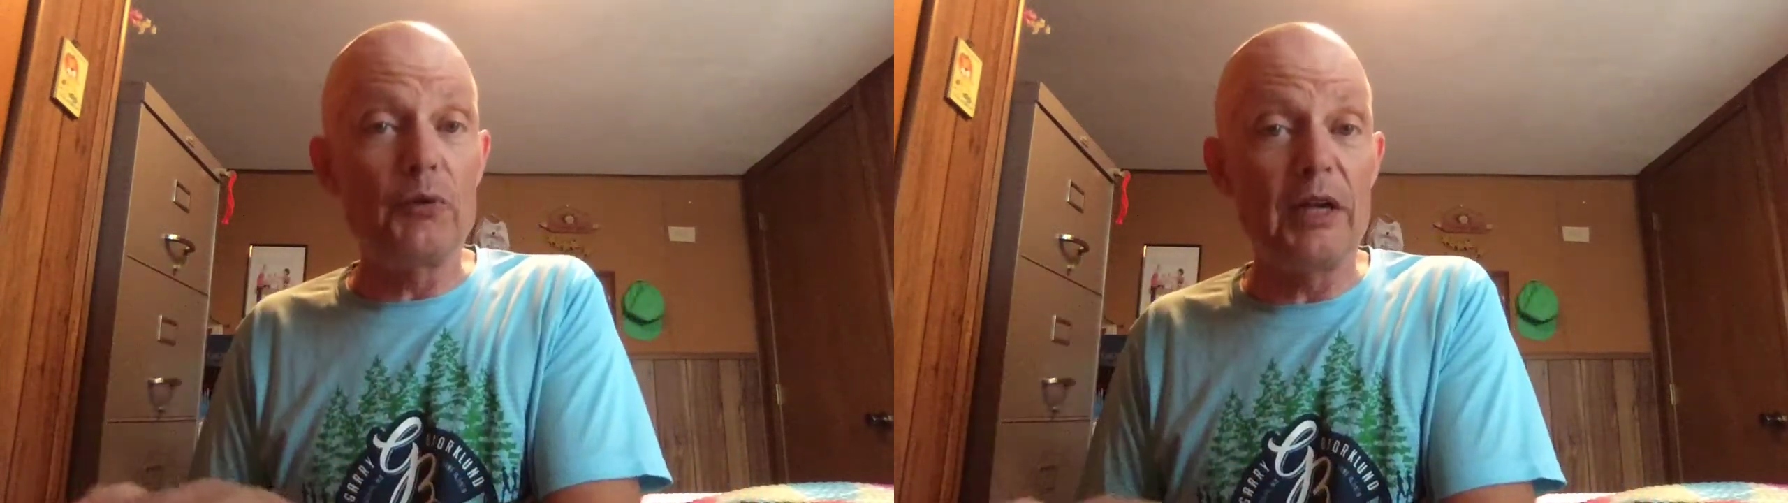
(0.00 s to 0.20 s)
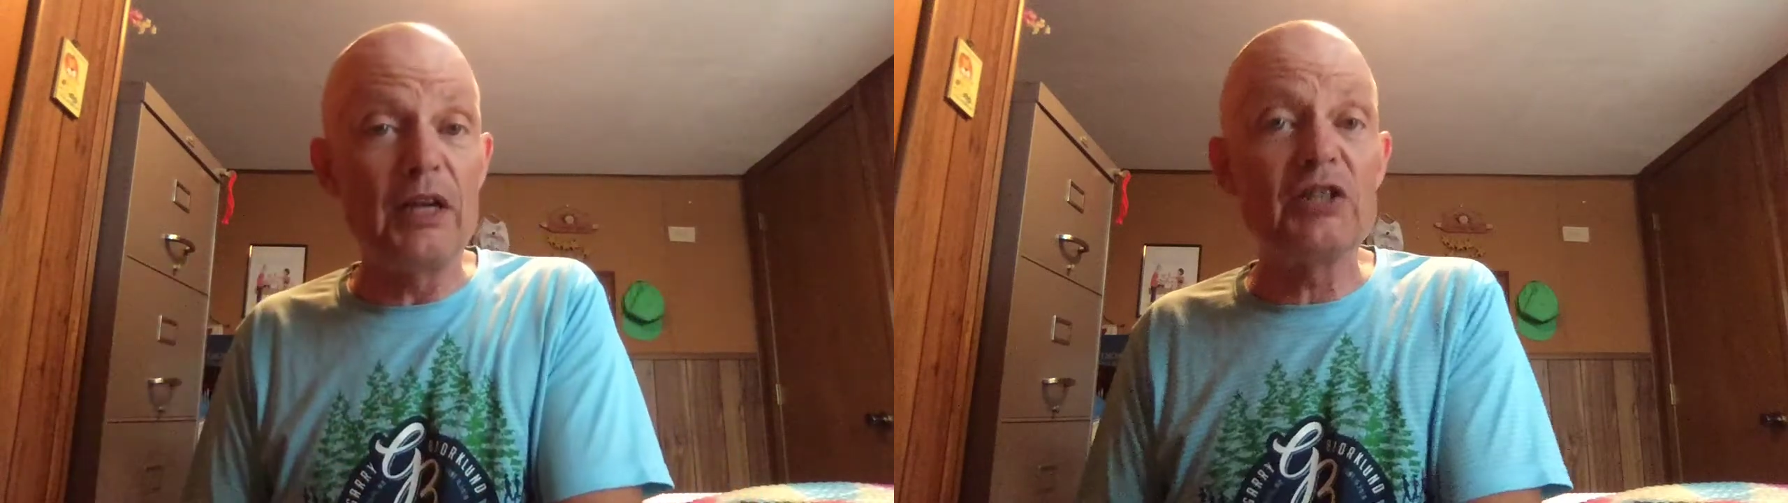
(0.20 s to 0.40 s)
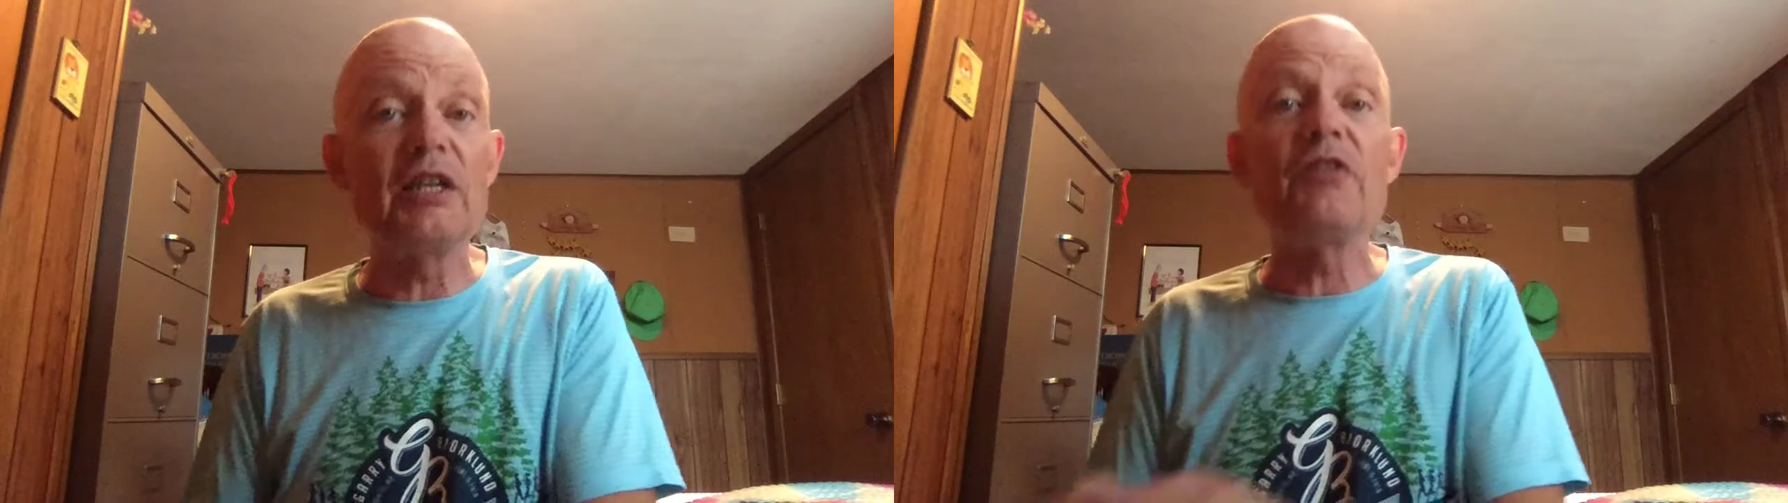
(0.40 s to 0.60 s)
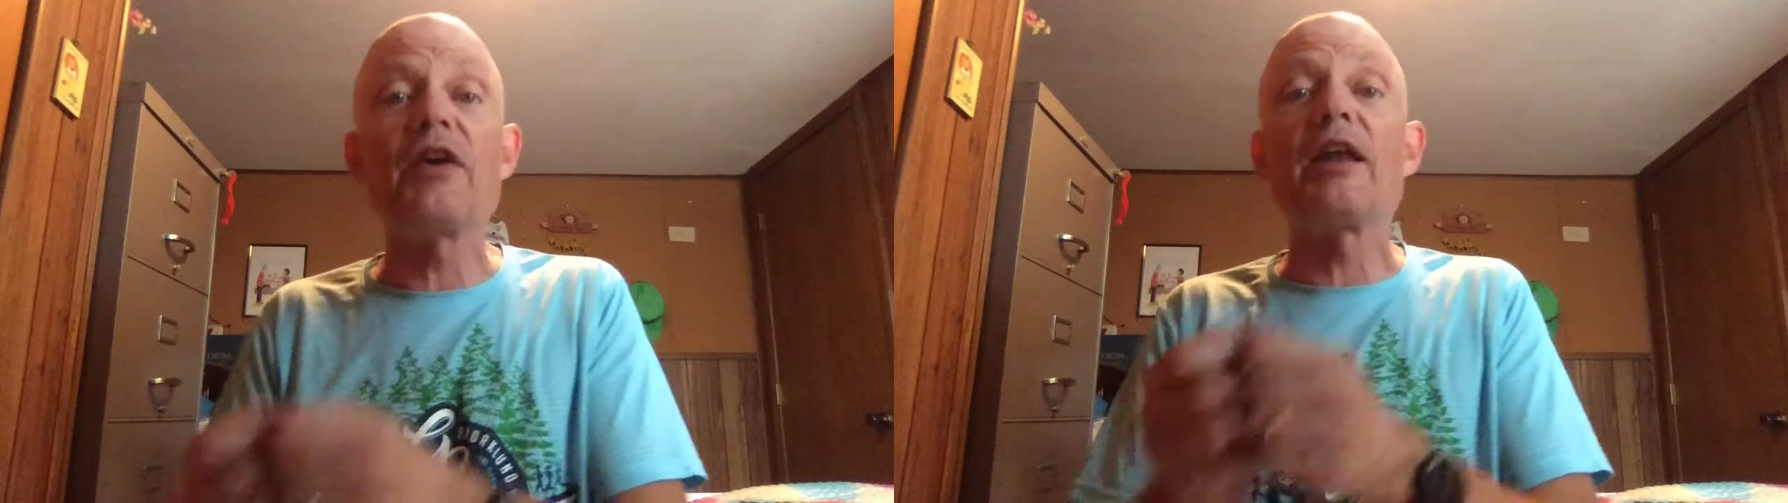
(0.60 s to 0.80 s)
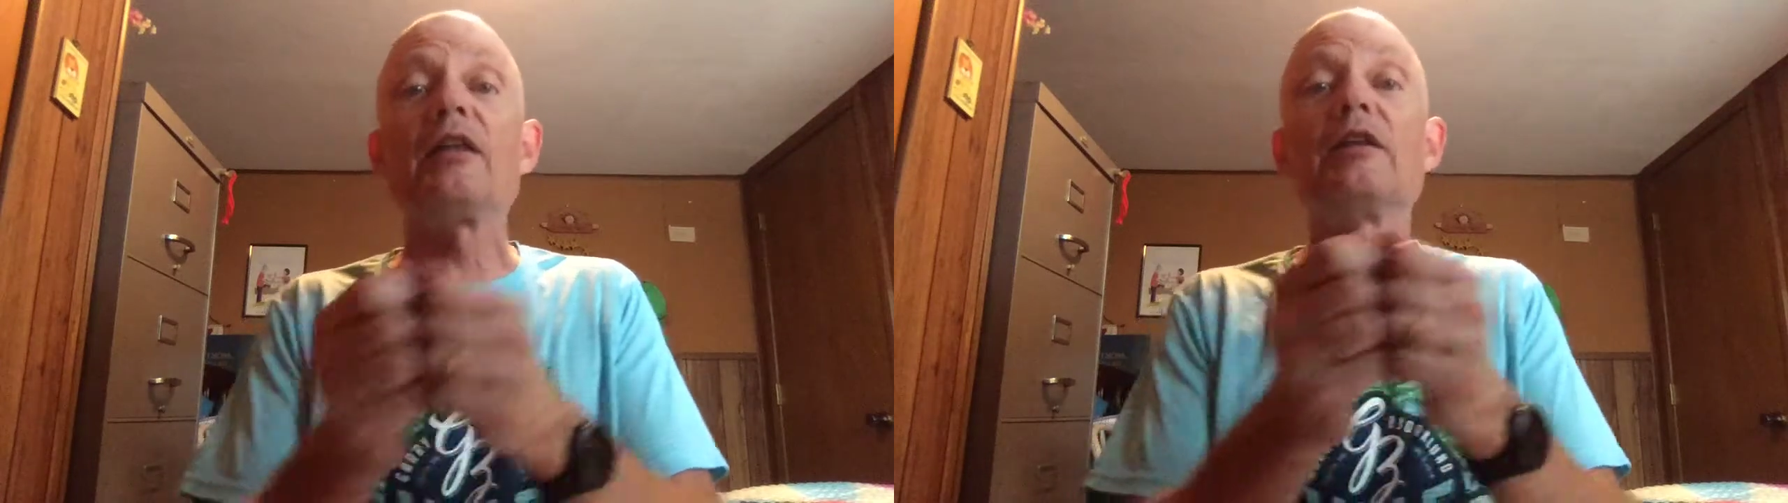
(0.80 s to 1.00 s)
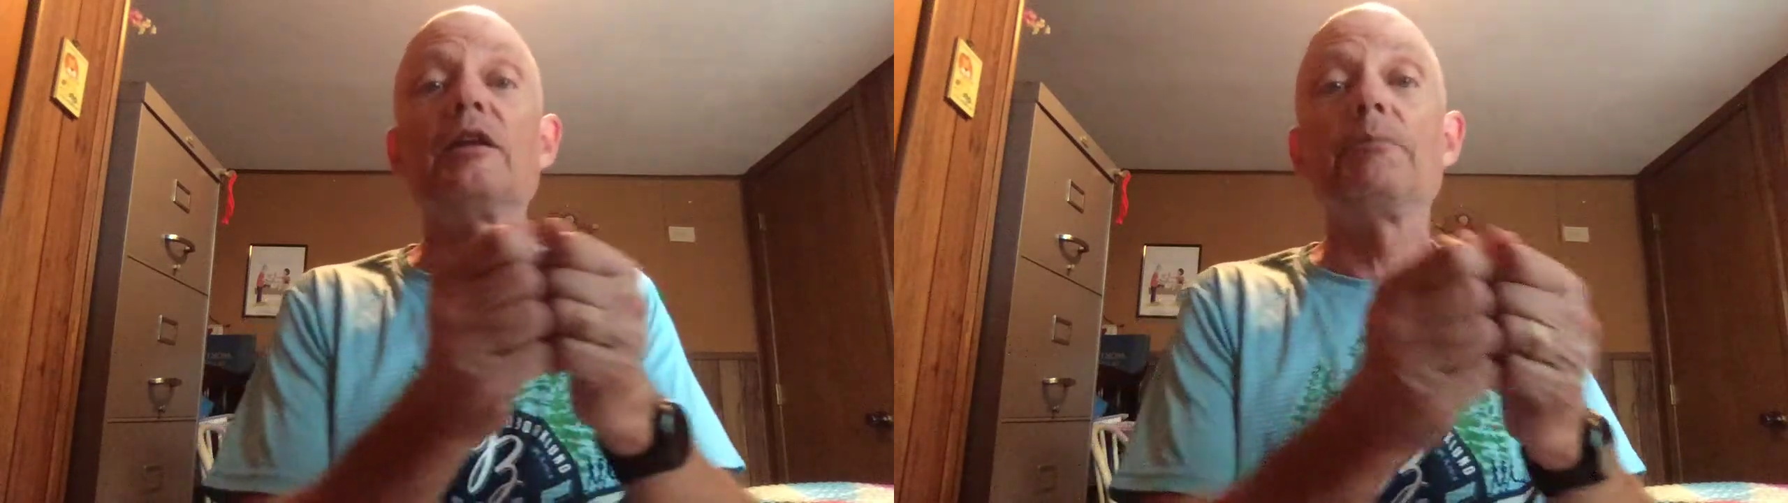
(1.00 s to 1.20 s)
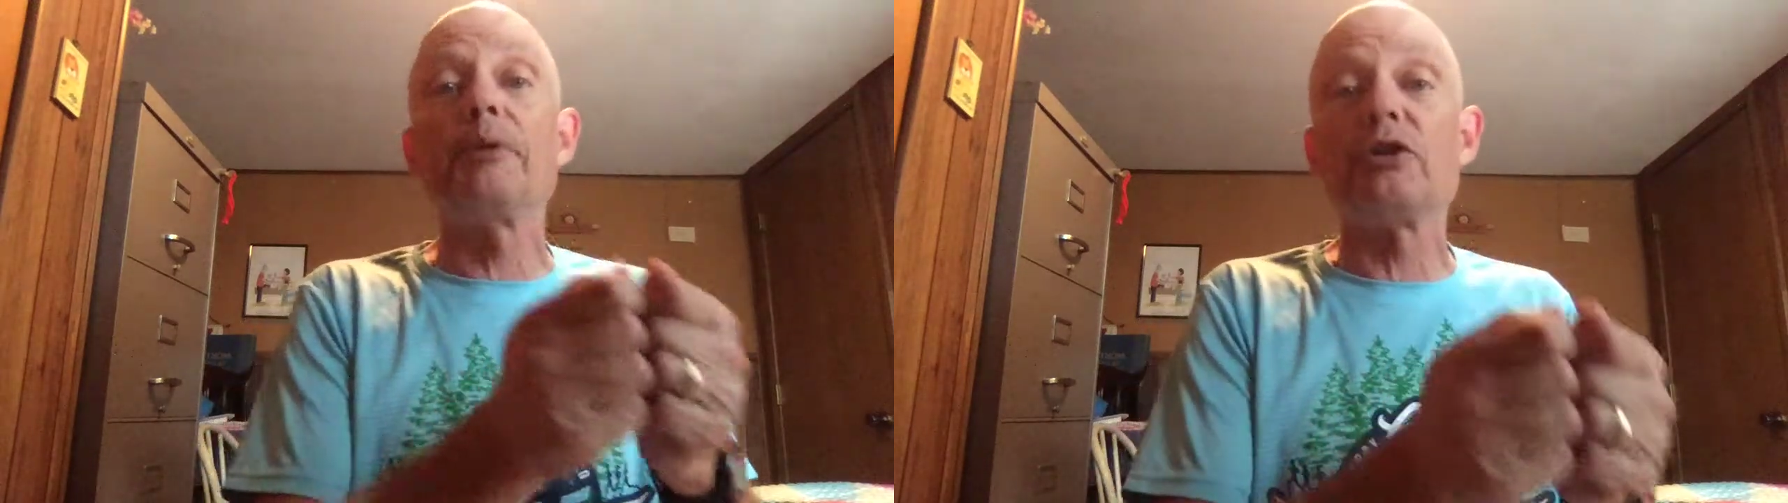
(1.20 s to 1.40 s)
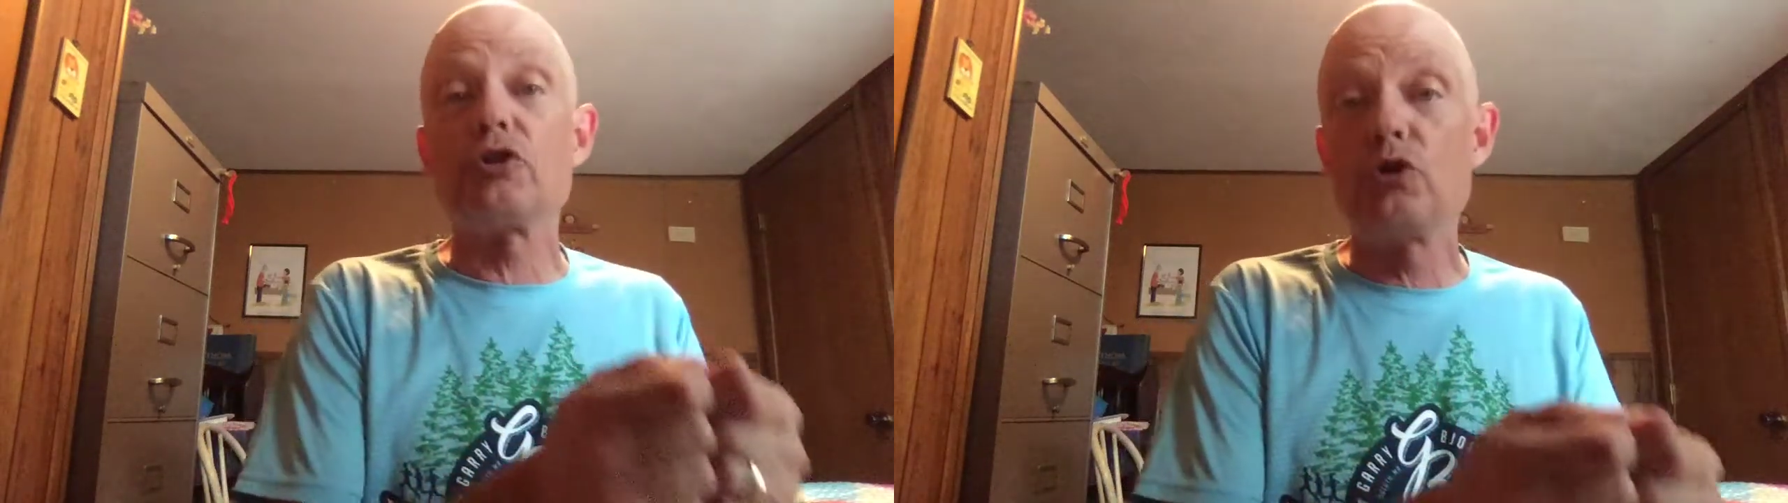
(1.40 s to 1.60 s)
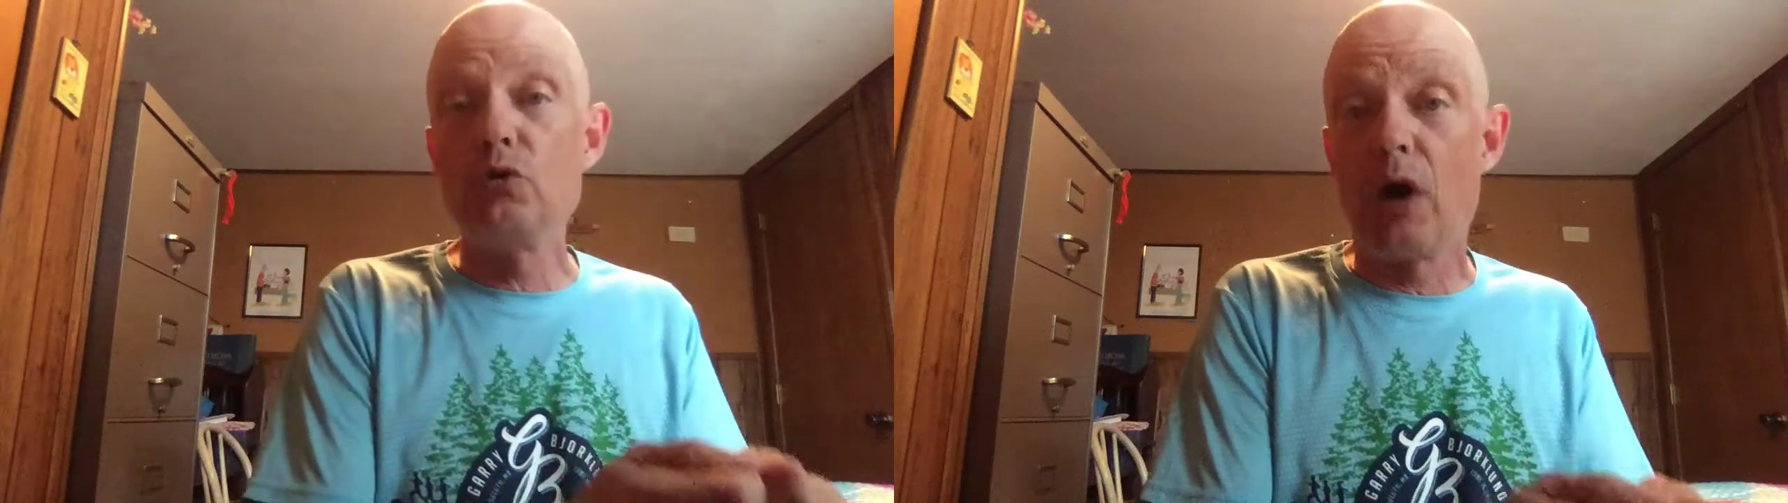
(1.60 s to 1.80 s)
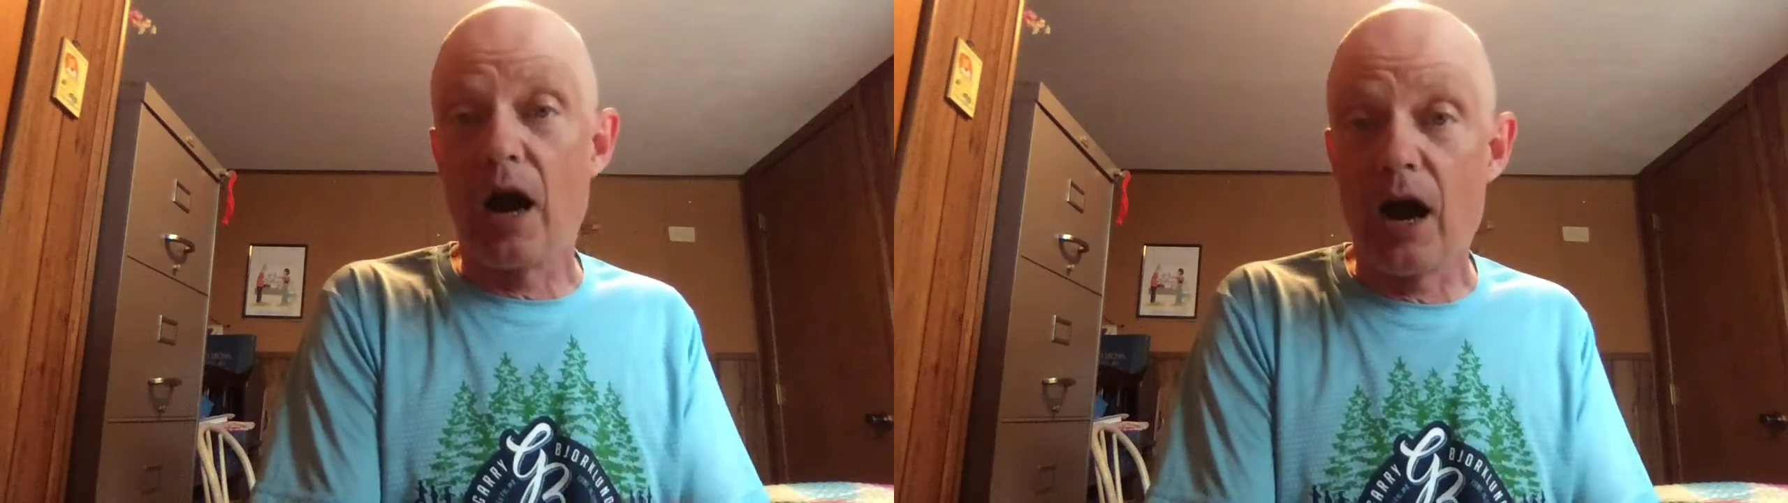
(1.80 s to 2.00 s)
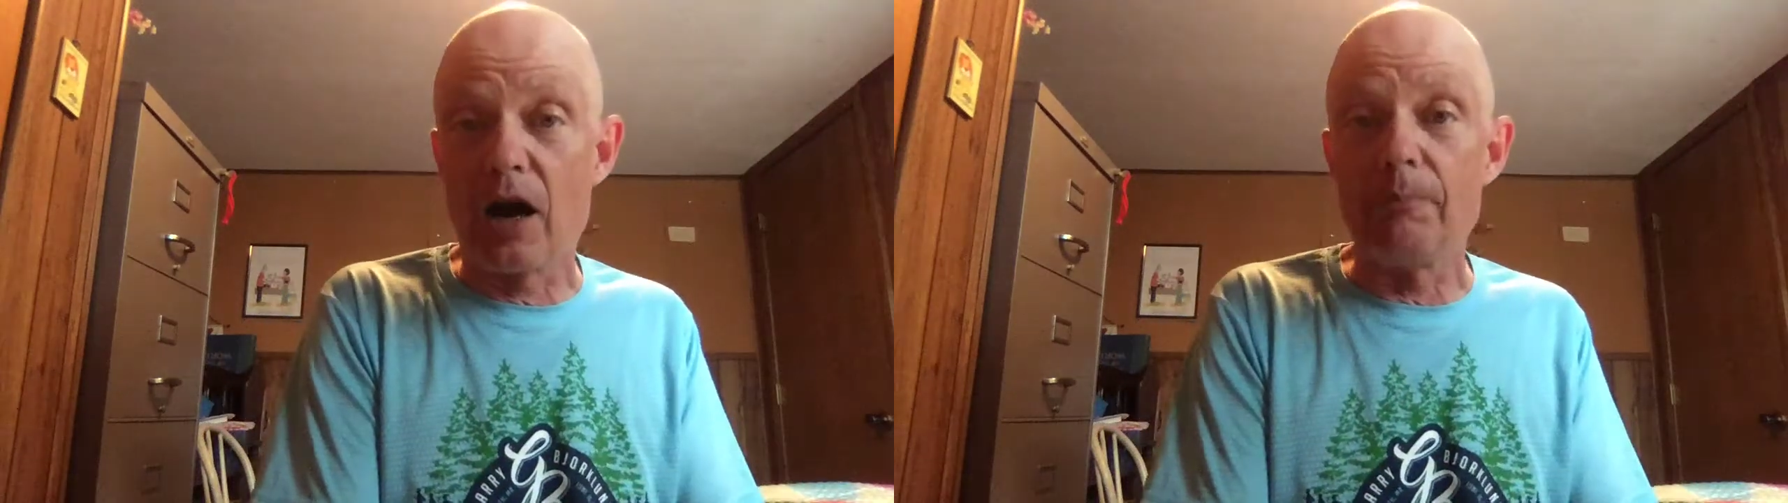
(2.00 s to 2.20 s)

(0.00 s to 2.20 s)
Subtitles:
easy than a little bit too hard,